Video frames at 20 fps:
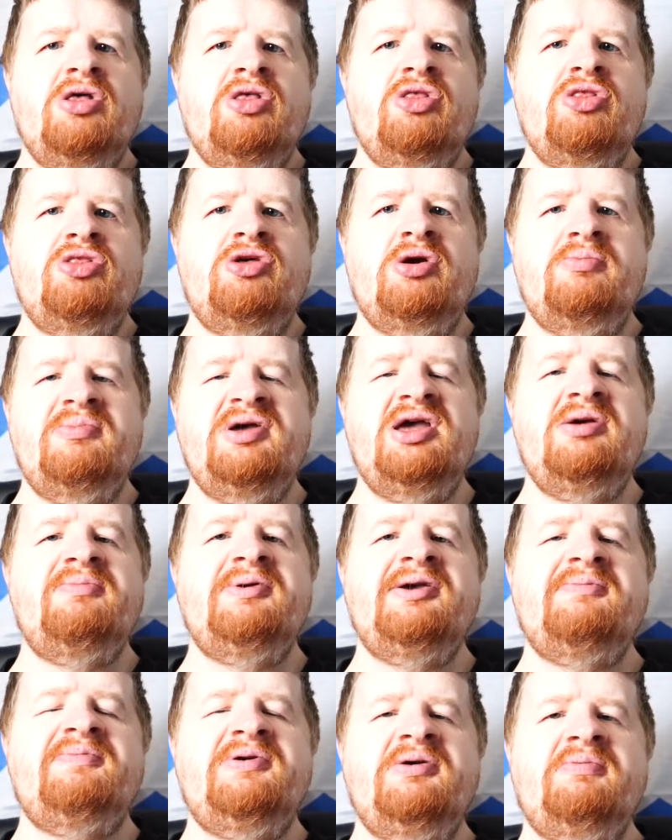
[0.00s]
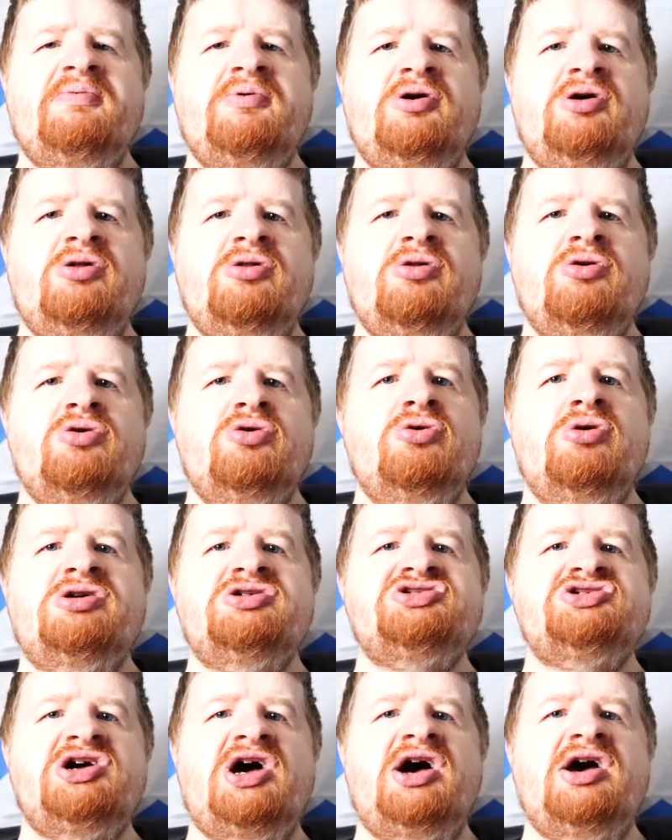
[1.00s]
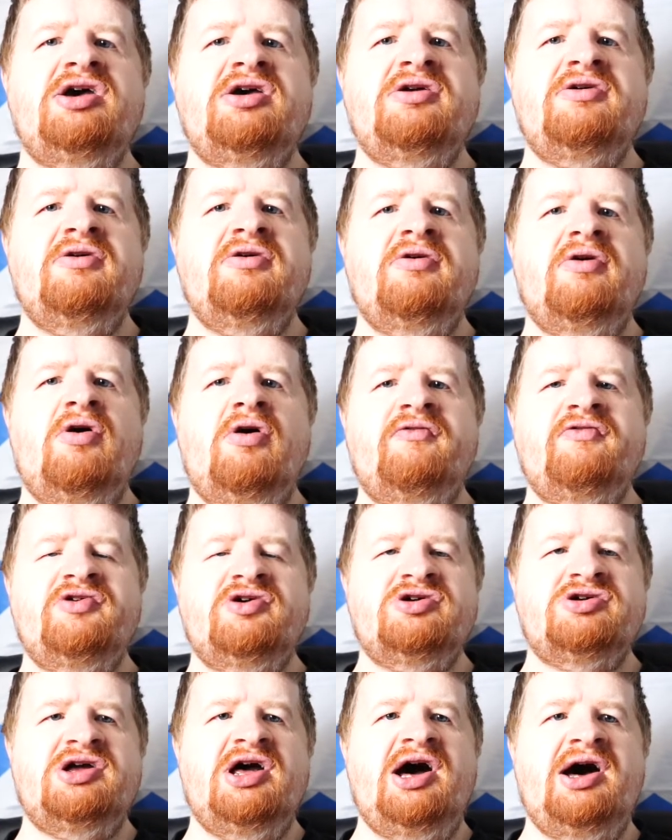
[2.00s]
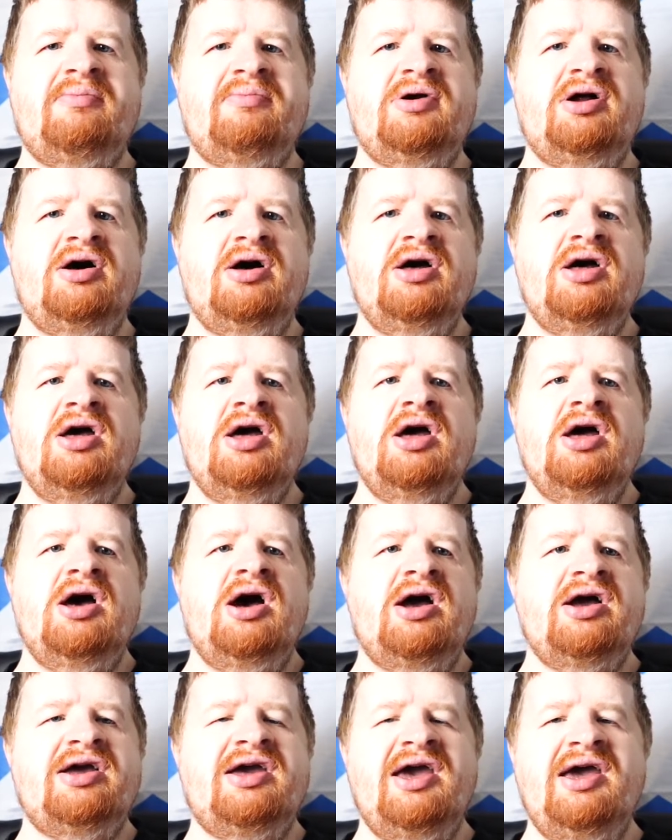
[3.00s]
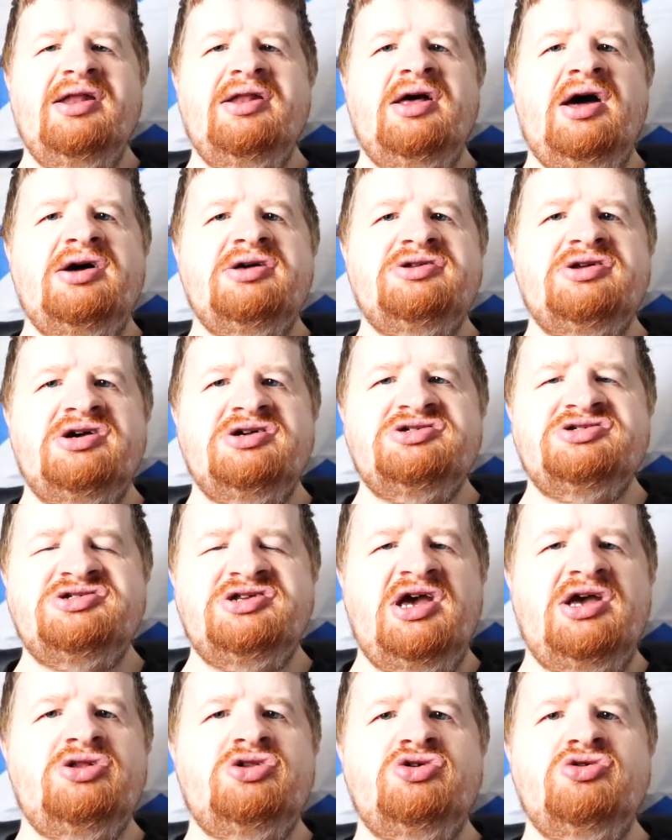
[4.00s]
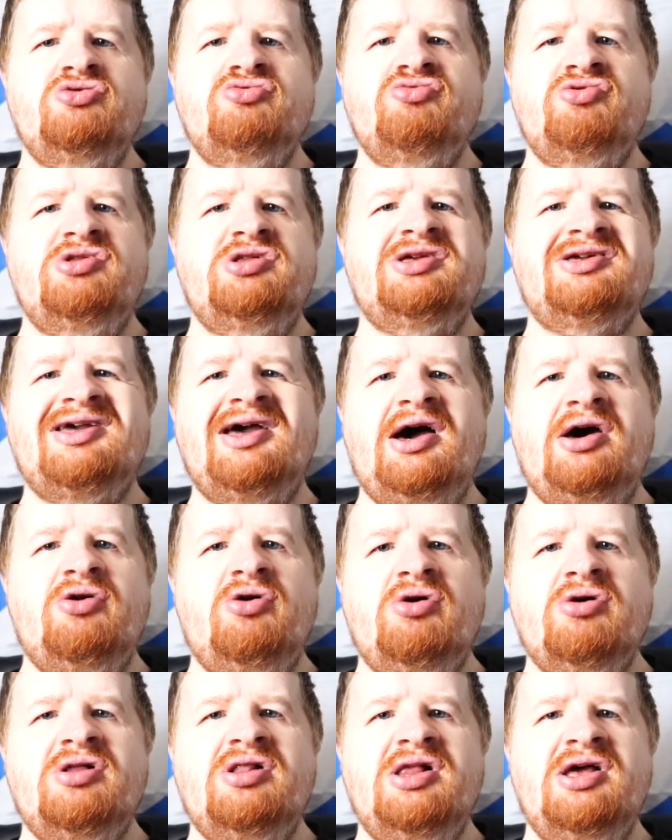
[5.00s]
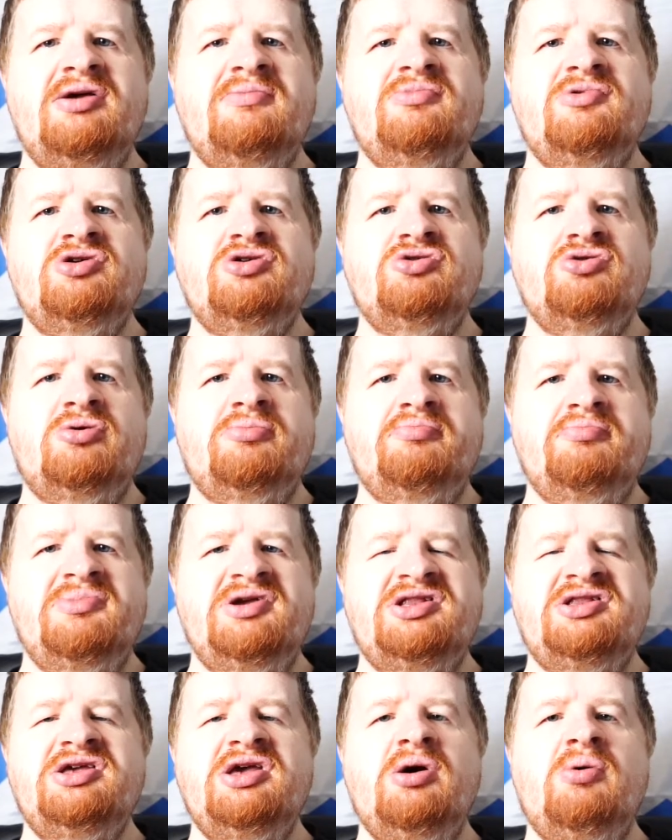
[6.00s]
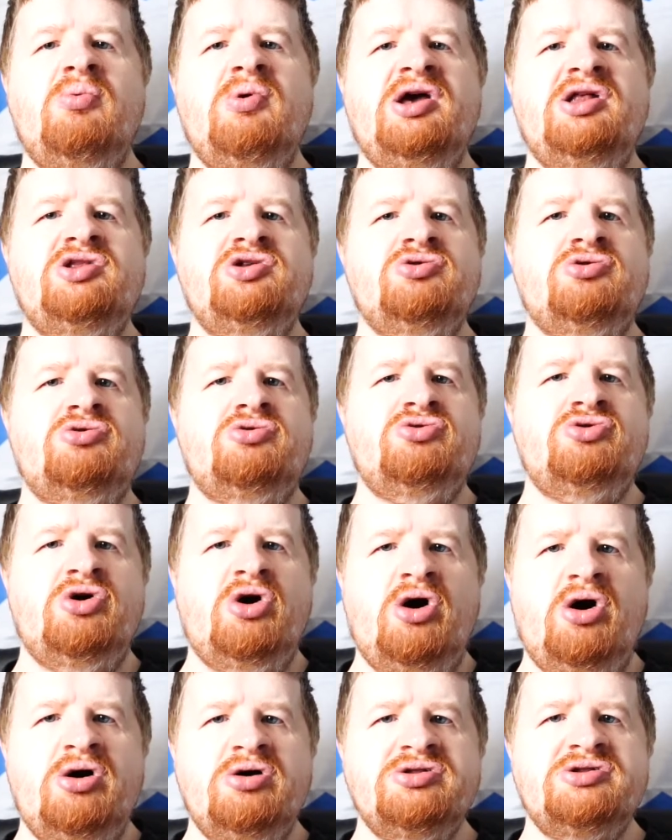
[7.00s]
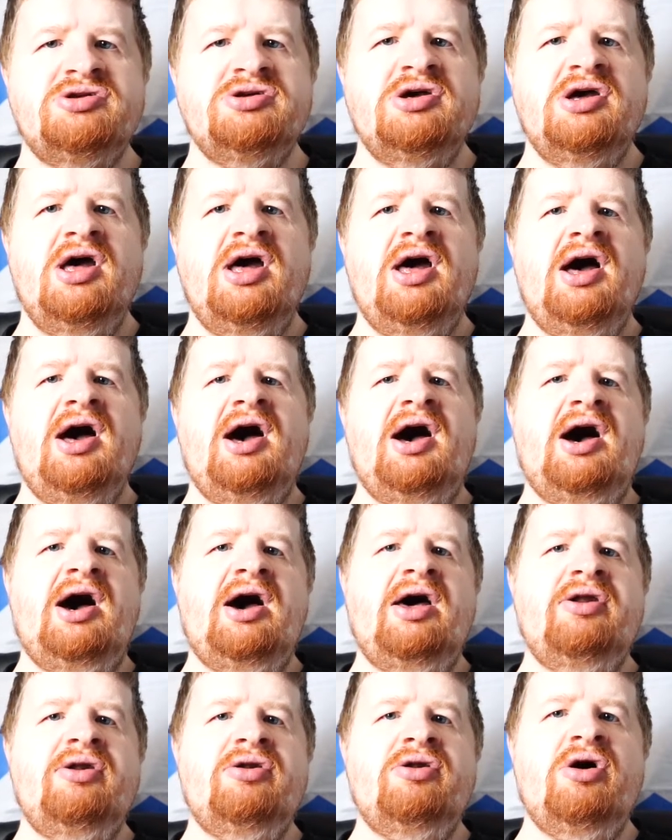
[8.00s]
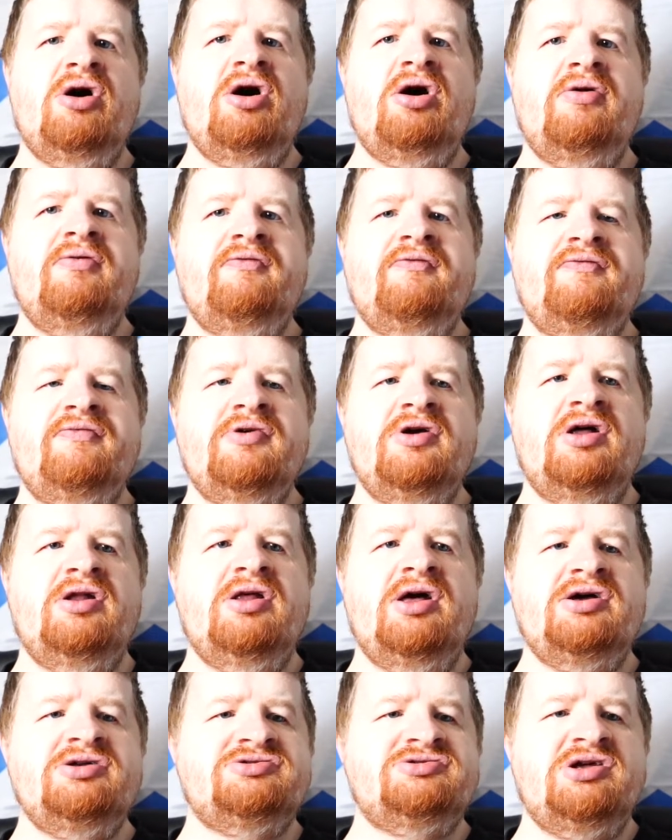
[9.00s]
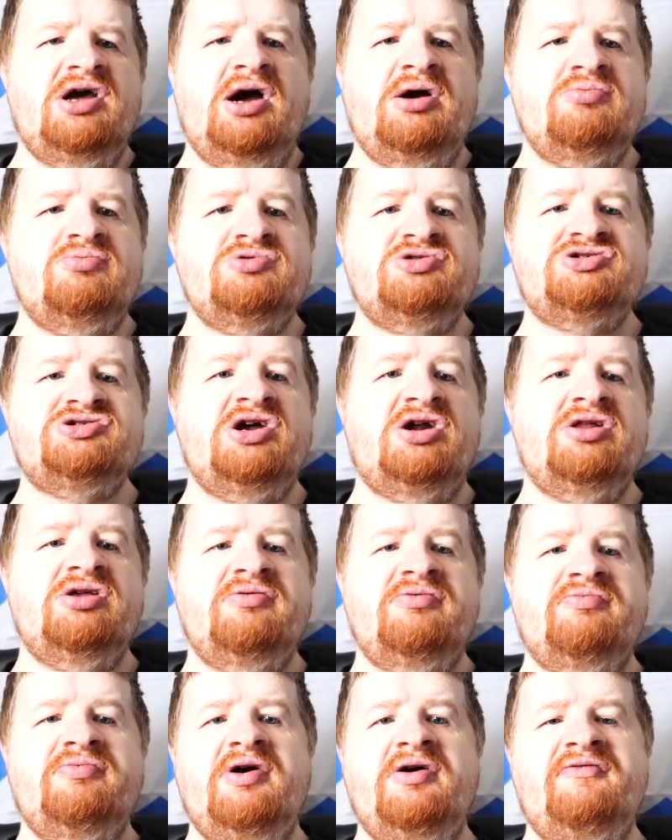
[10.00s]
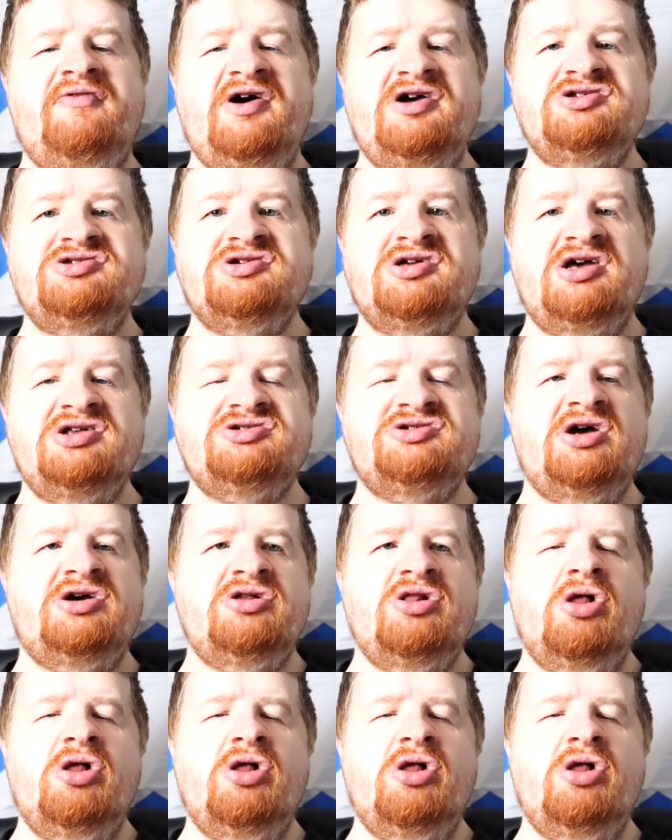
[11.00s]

There may be people who are shy of your camera Again, as I said, you really cannot claim that you're media when you're not. And on, uh, I, I would certainly advise against that.